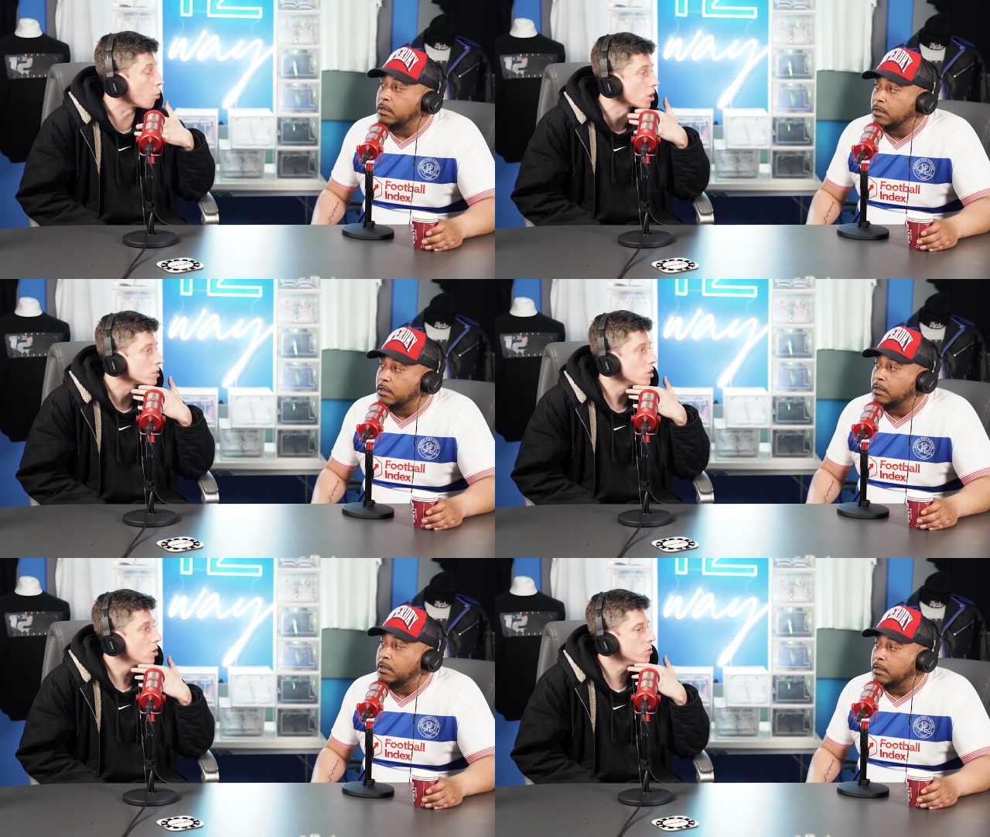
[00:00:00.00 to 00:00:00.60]
Speaker 1: the
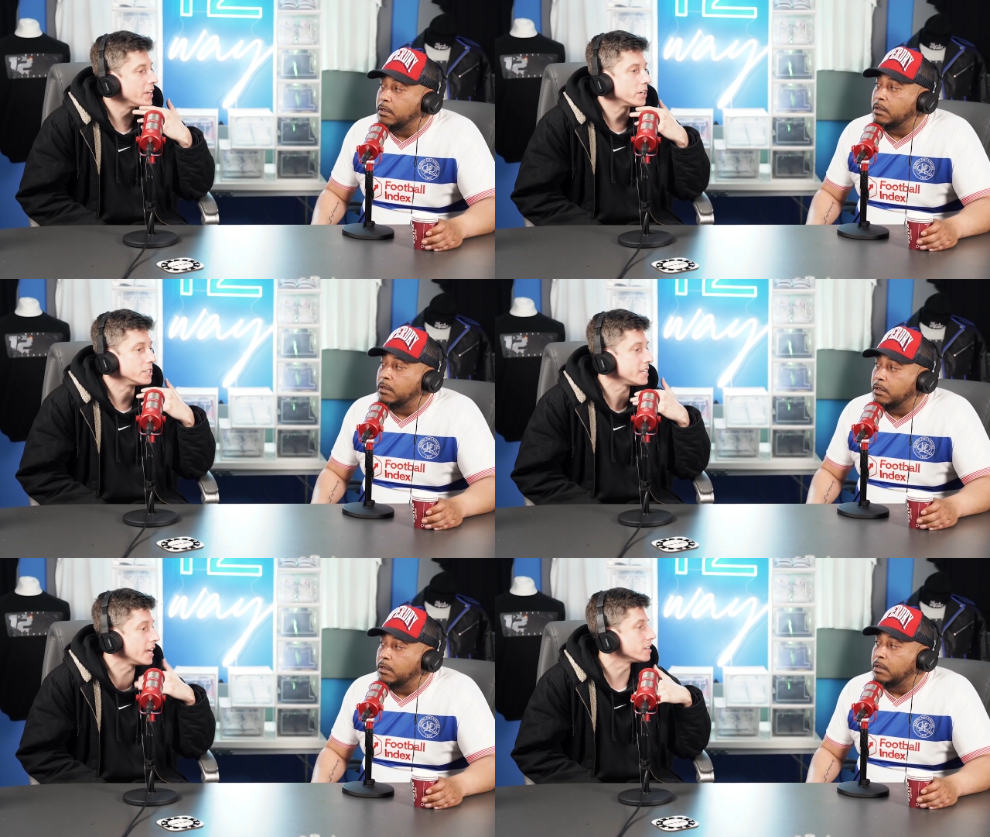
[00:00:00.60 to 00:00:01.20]
workload. They couldn't
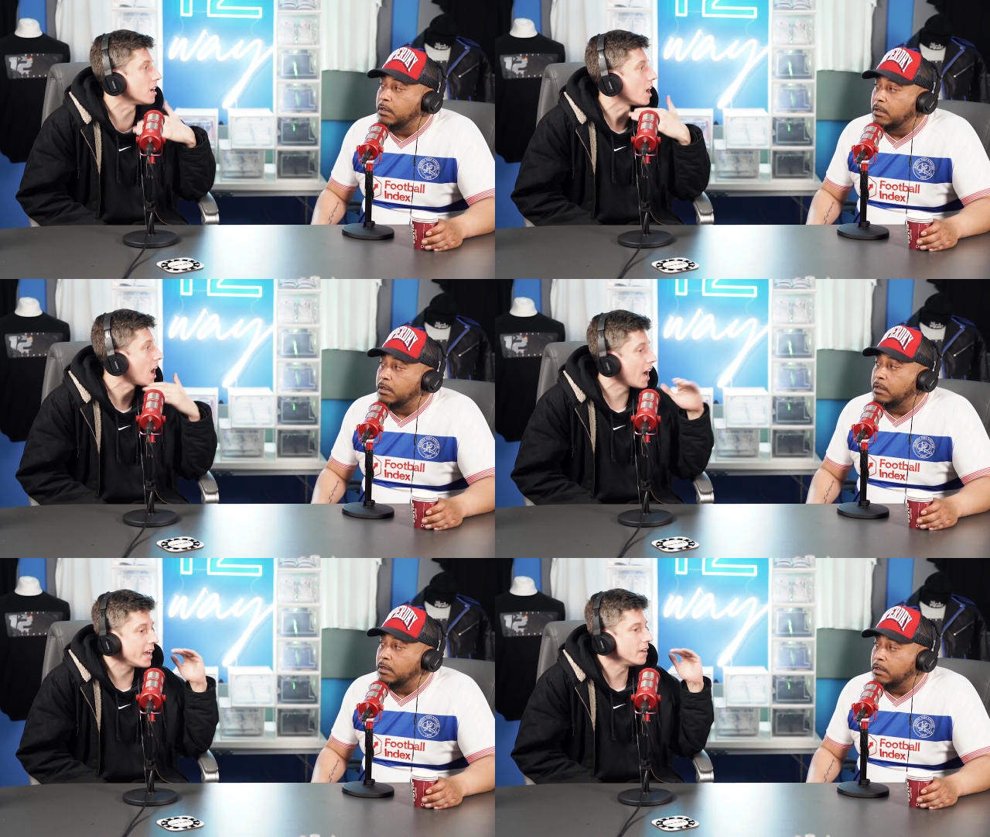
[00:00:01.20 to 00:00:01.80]
take the
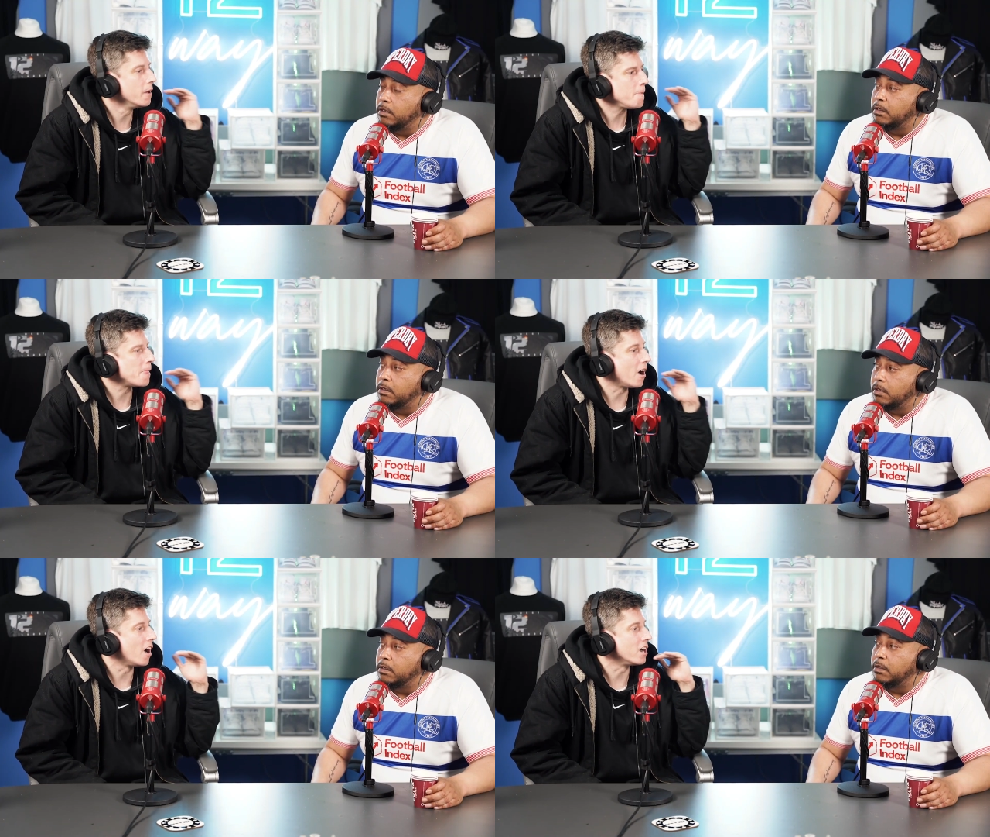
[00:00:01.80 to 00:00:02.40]
high
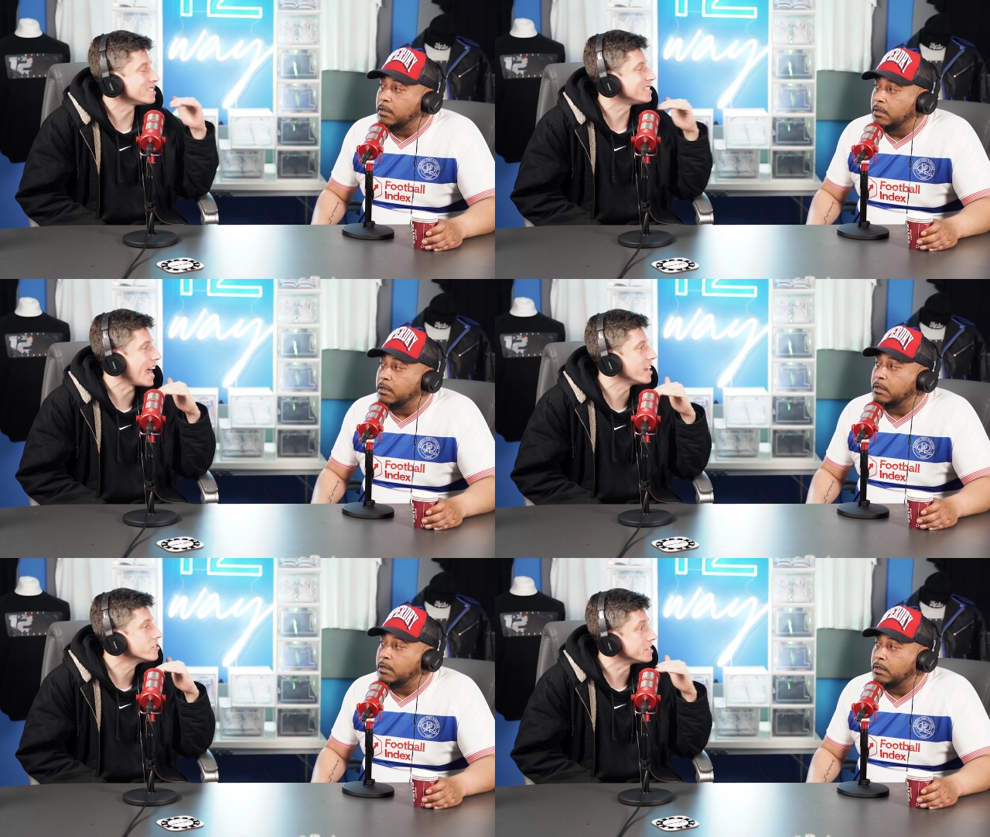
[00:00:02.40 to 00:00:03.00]

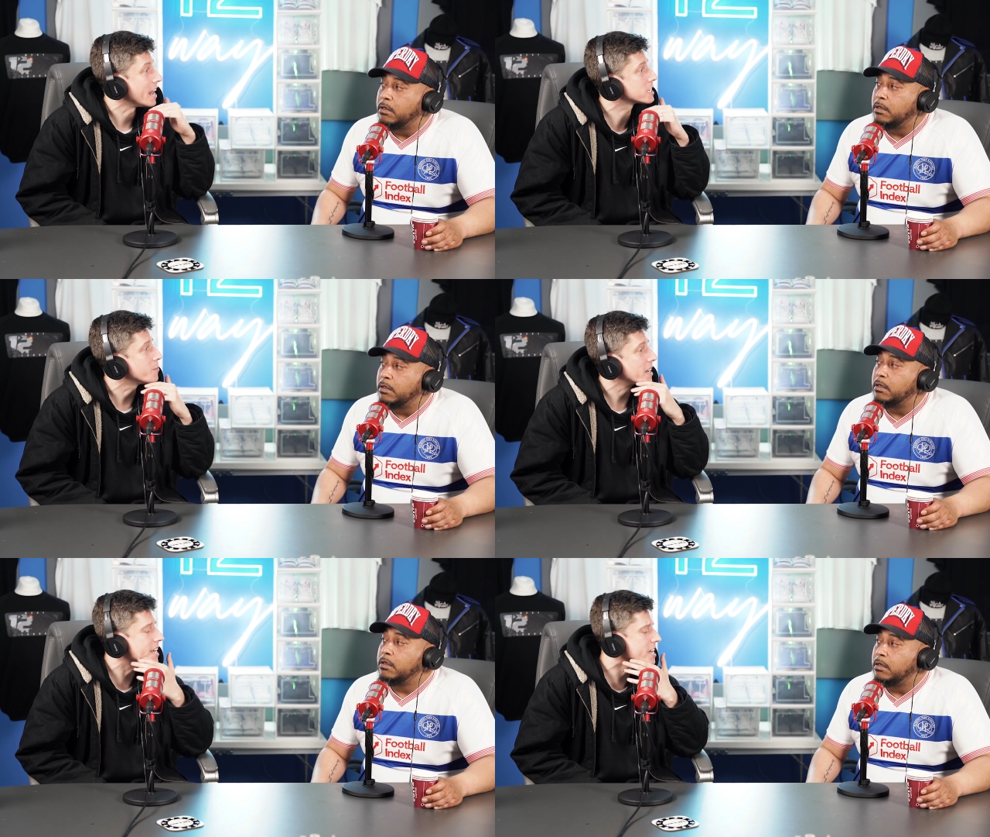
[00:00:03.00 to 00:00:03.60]
standards and
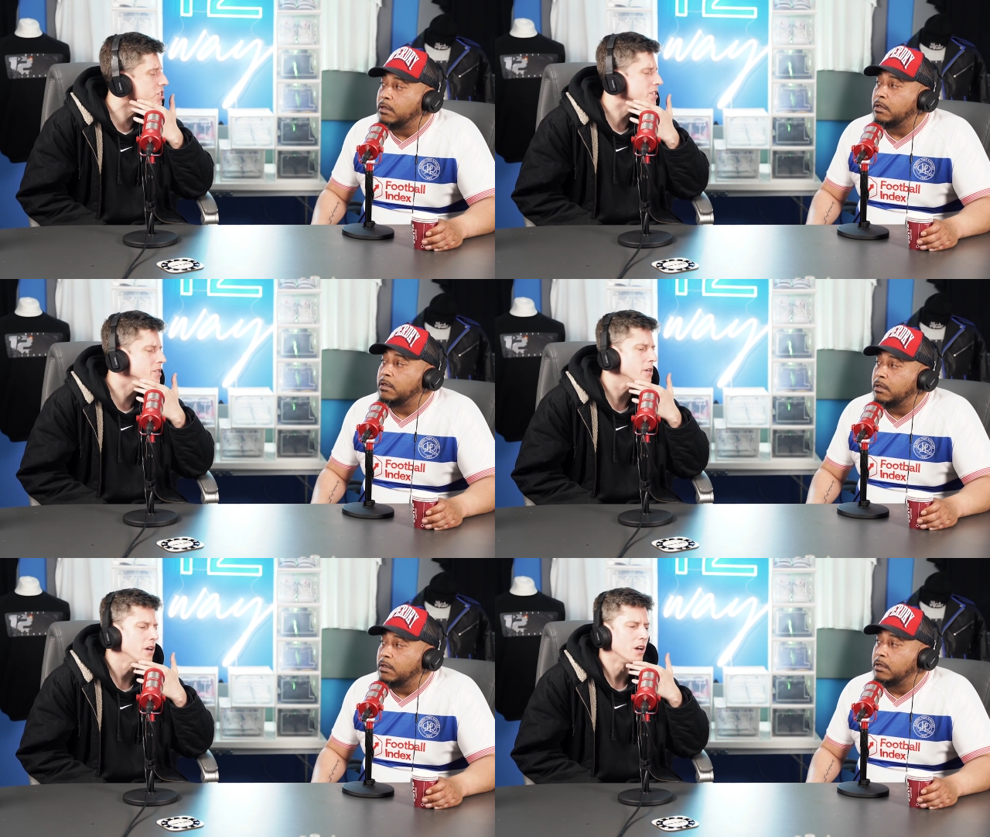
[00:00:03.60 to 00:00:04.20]
expectations.
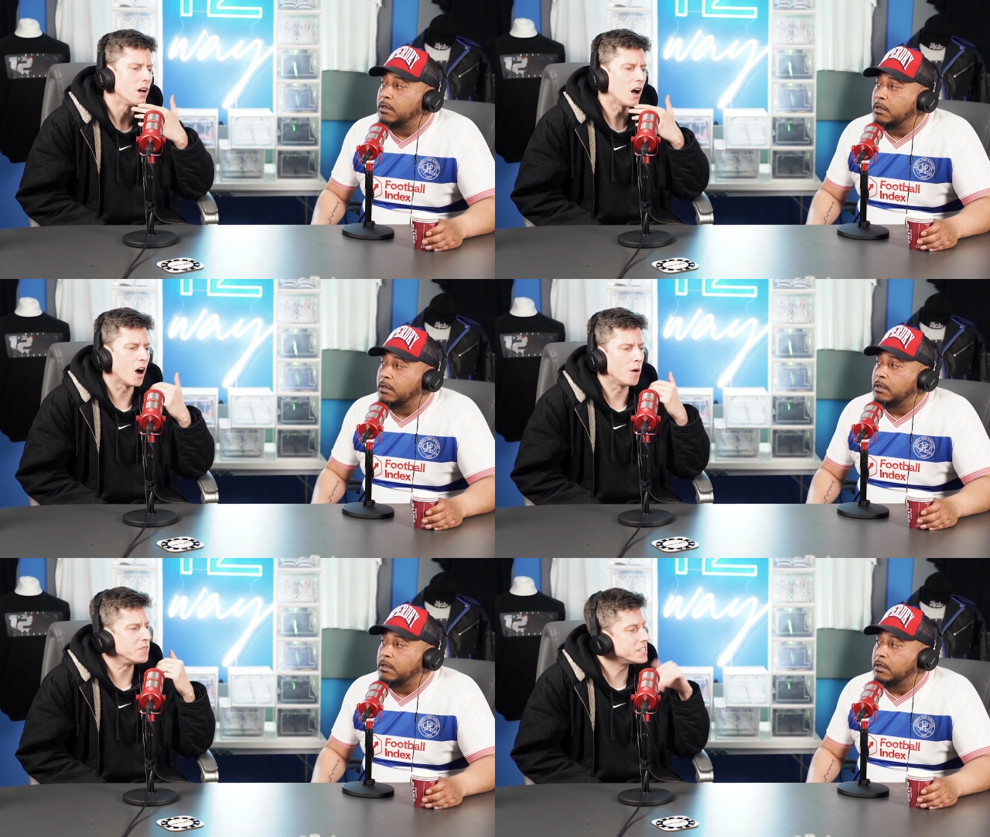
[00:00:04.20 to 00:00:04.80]

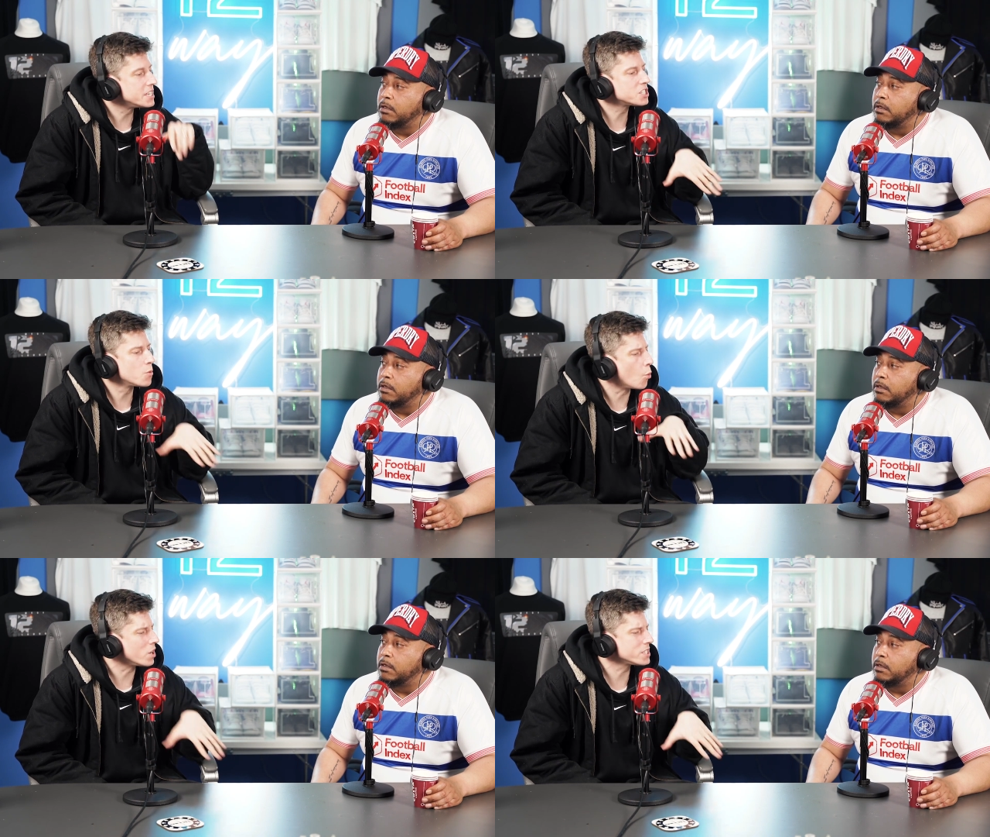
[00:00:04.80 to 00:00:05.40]
The
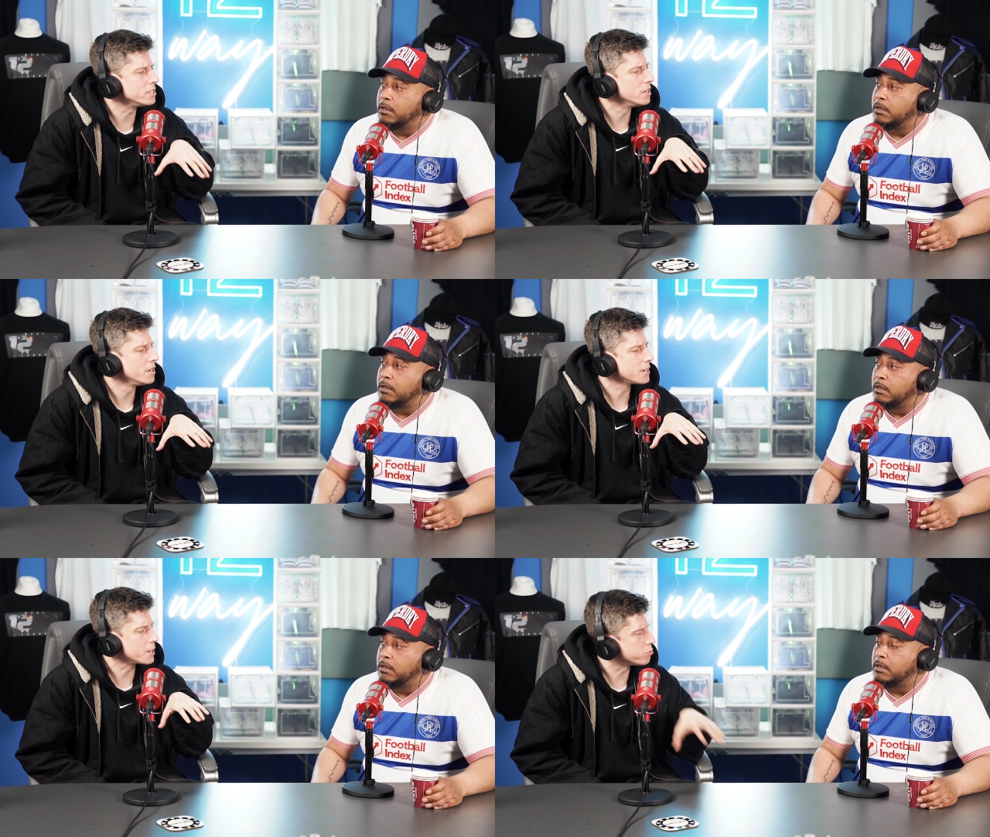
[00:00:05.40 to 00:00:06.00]
system wasn't
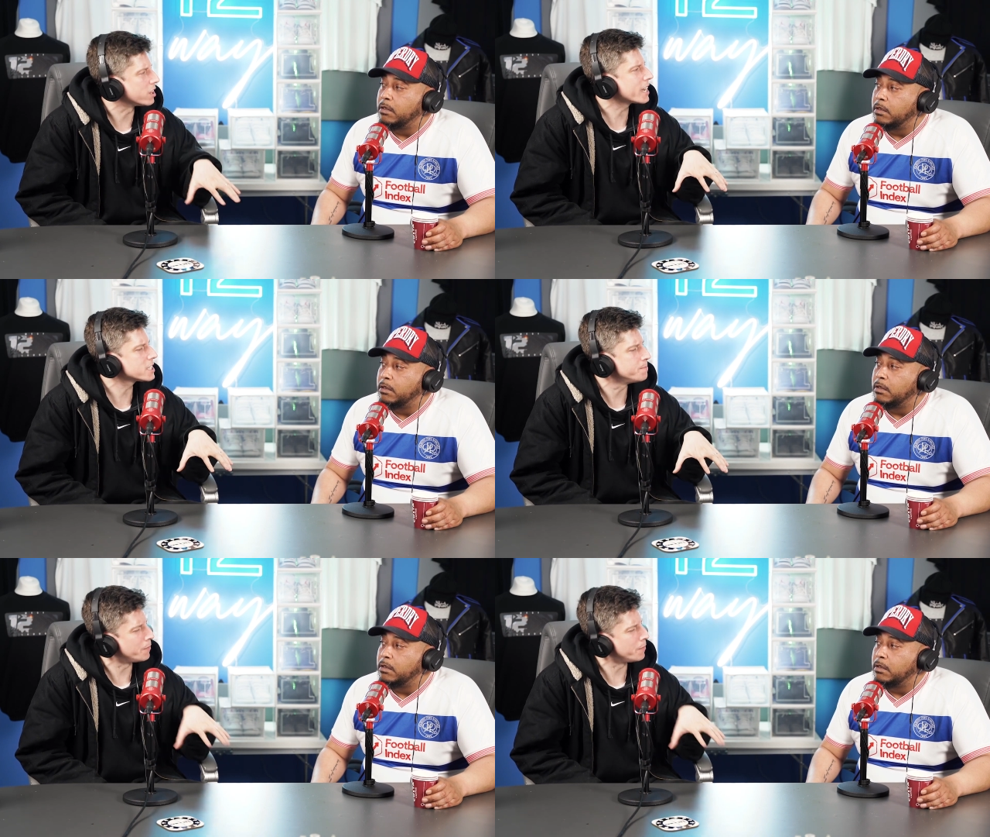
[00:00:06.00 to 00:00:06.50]
complex,